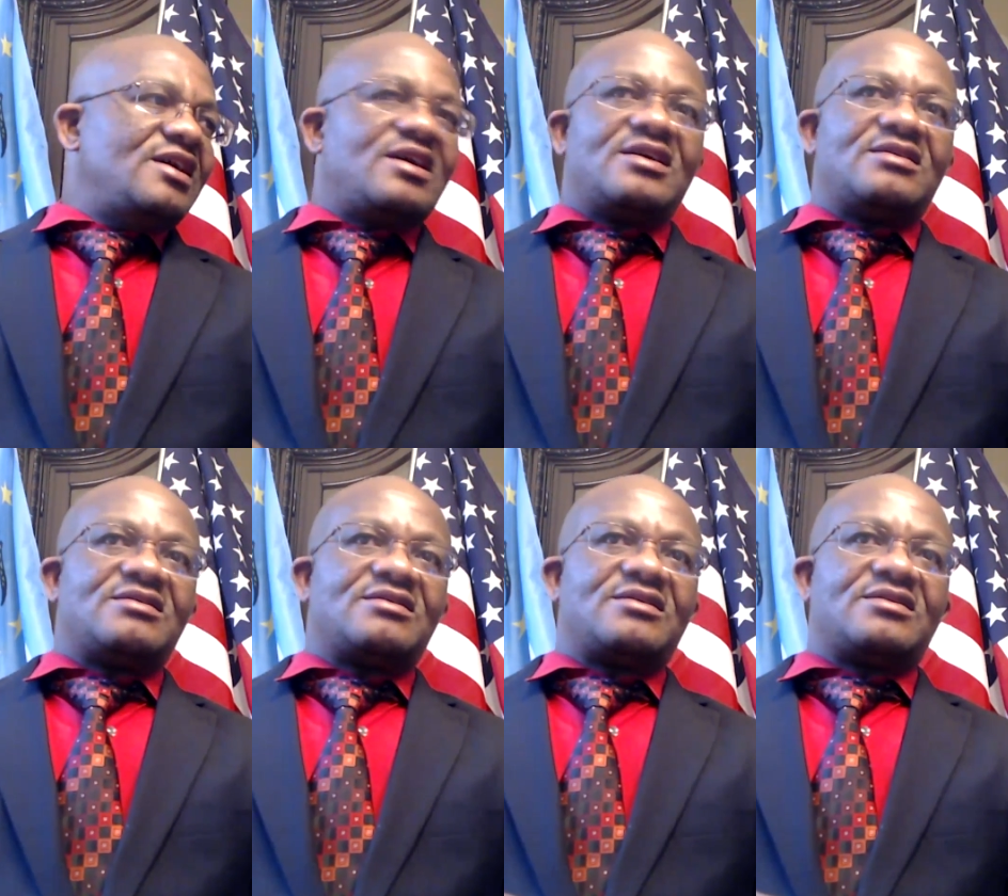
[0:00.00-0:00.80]

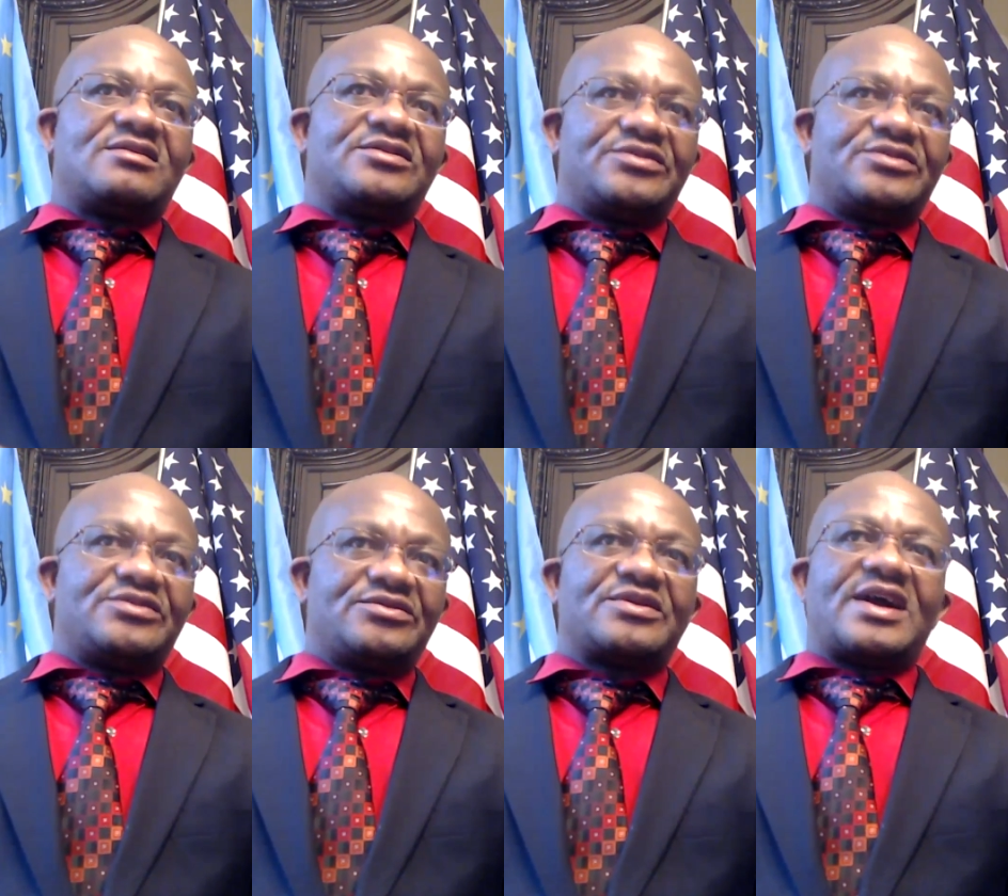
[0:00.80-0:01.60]
And
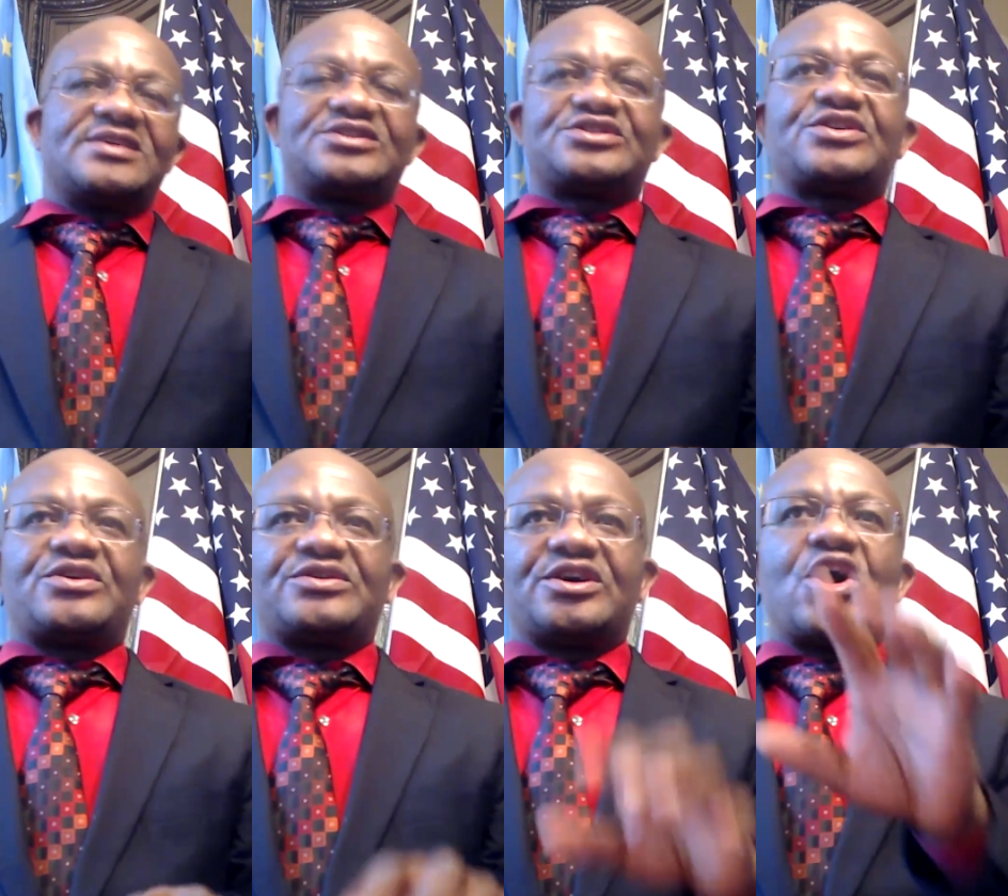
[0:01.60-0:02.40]
you guys
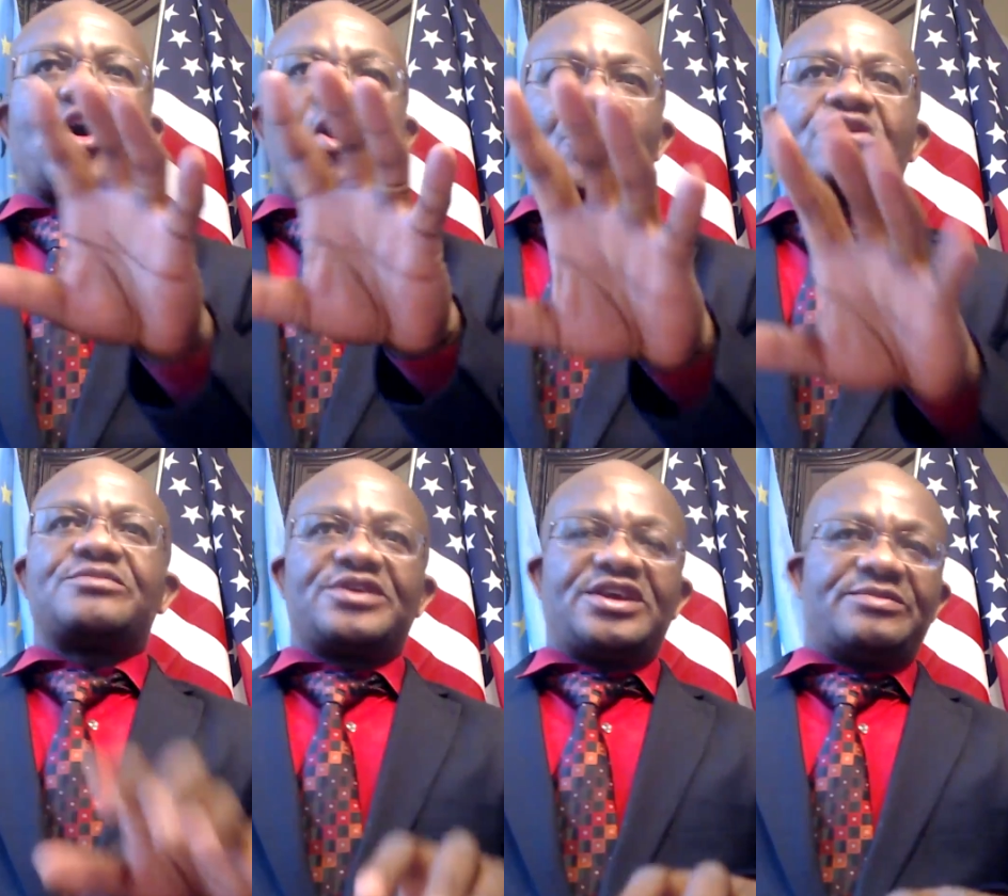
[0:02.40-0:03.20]
saw the
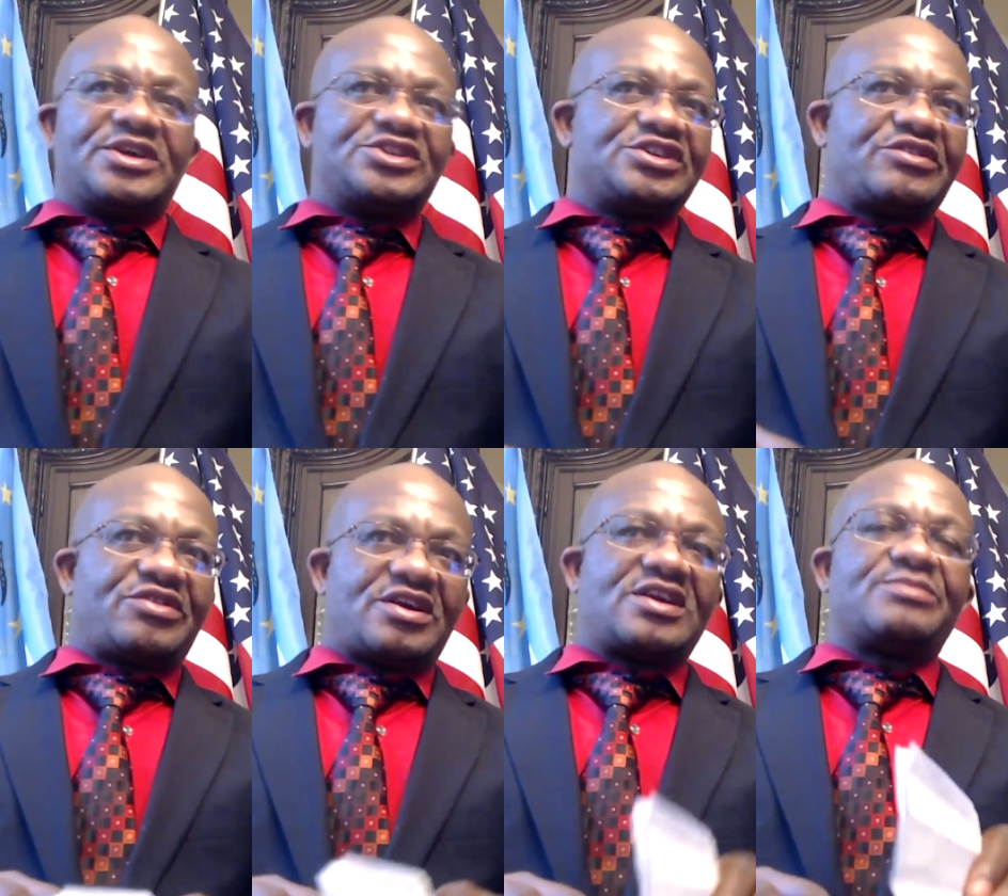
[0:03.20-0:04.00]
horrible
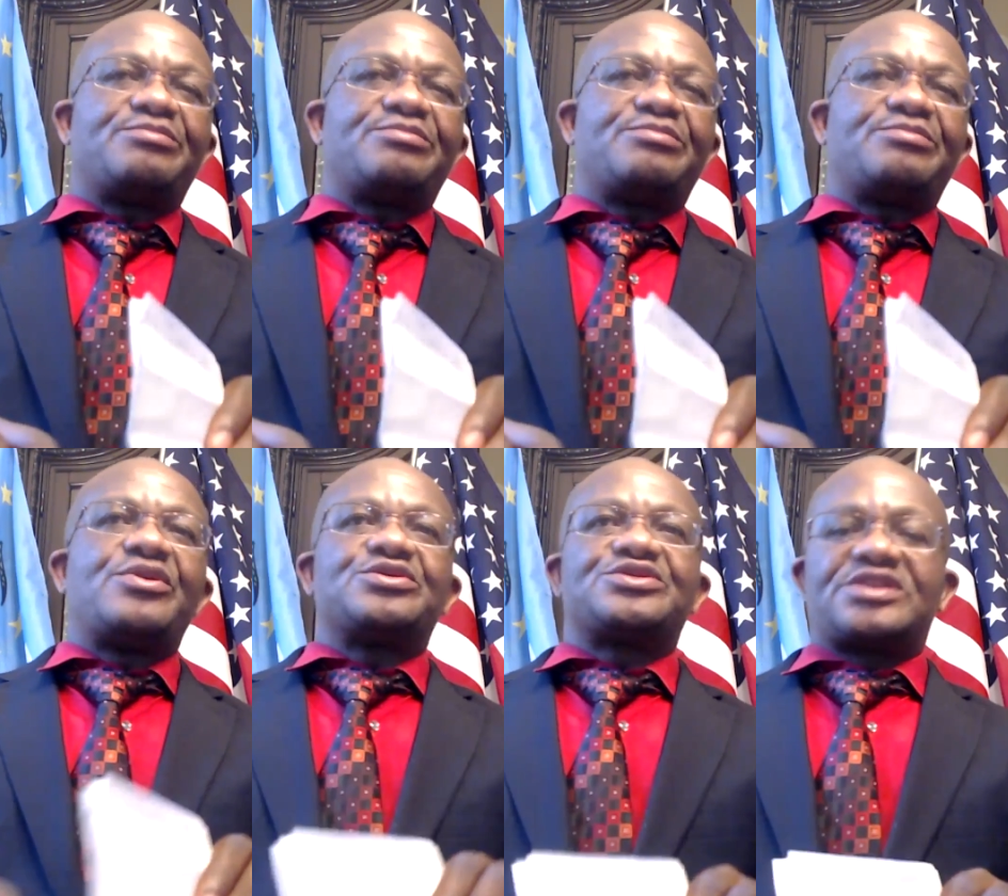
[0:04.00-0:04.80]
images that I
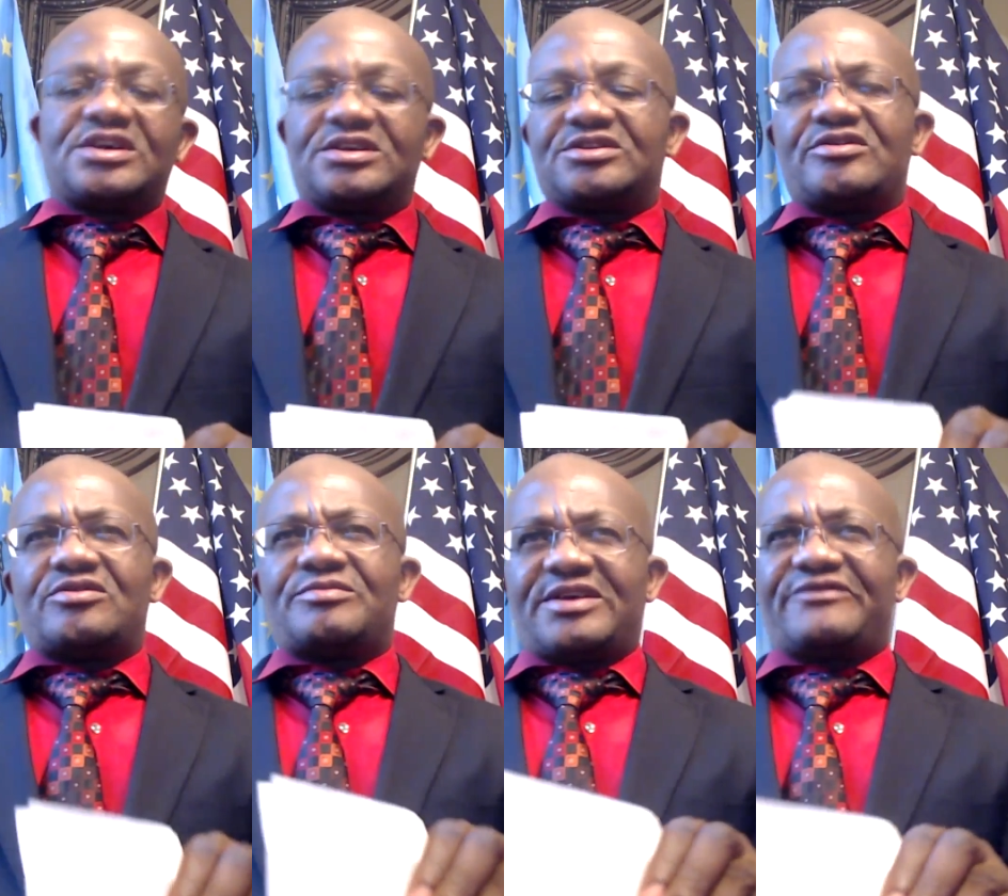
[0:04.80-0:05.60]
posted
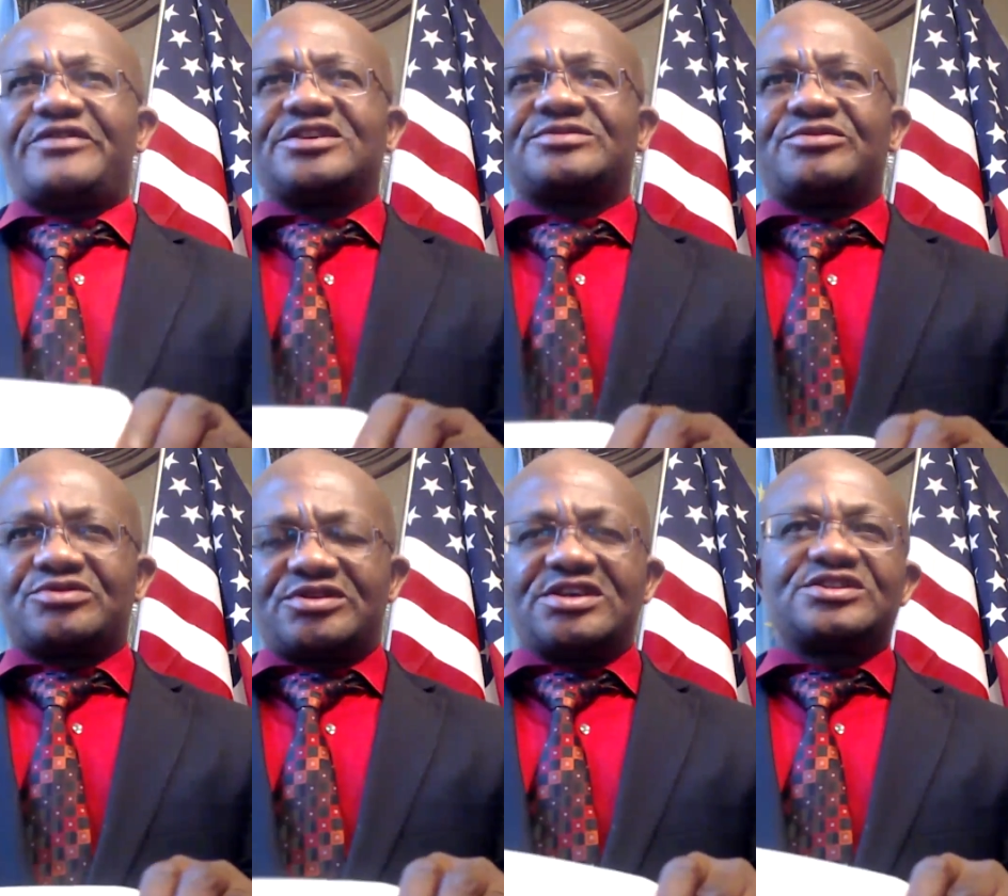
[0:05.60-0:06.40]
on my
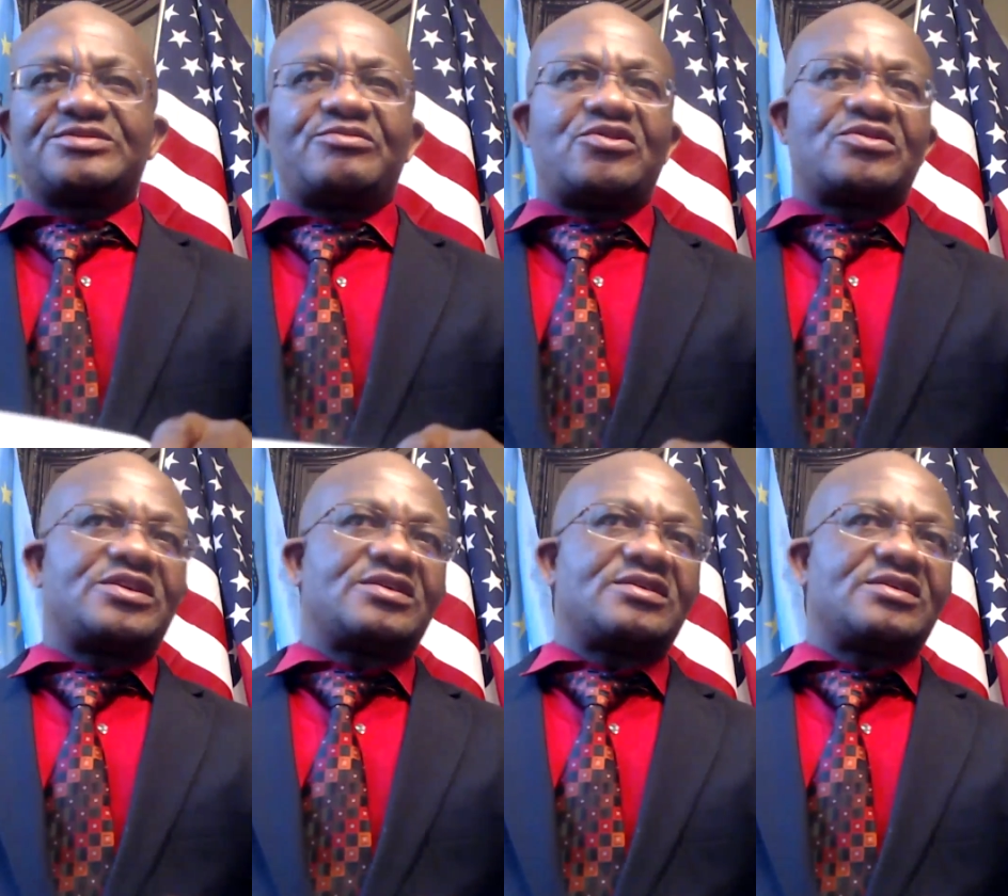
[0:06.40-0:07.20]
Facebook this
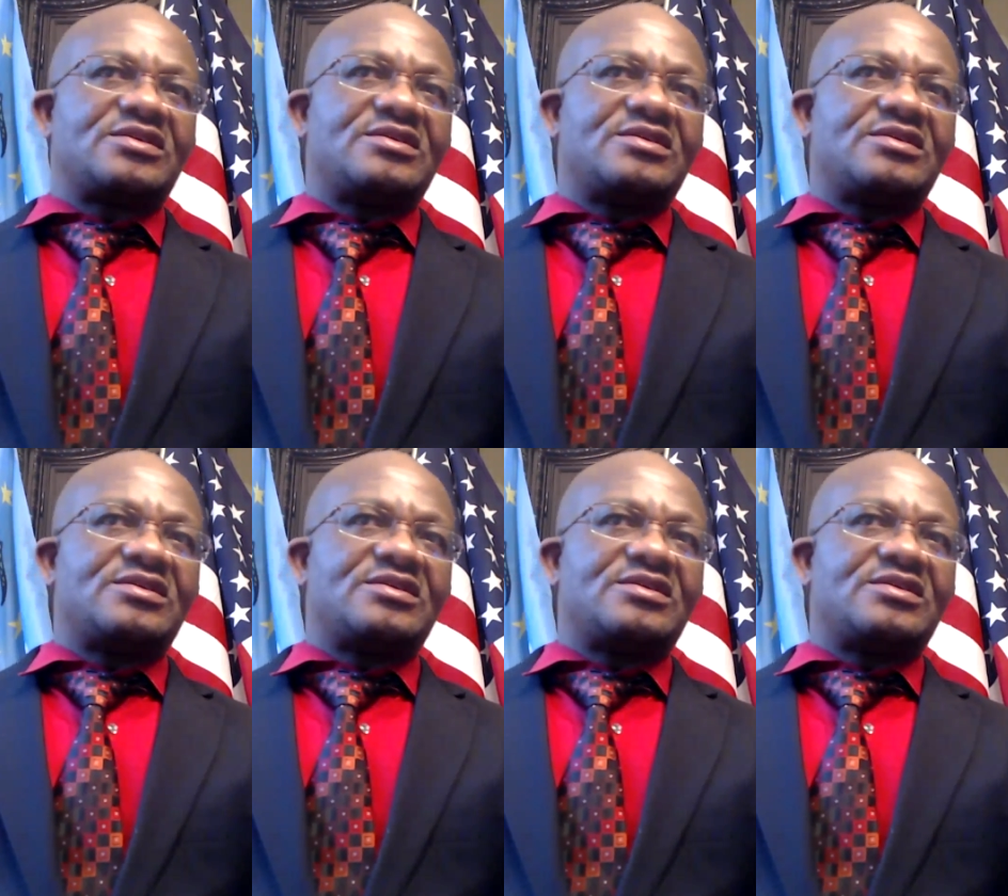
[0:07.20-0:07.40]
morning.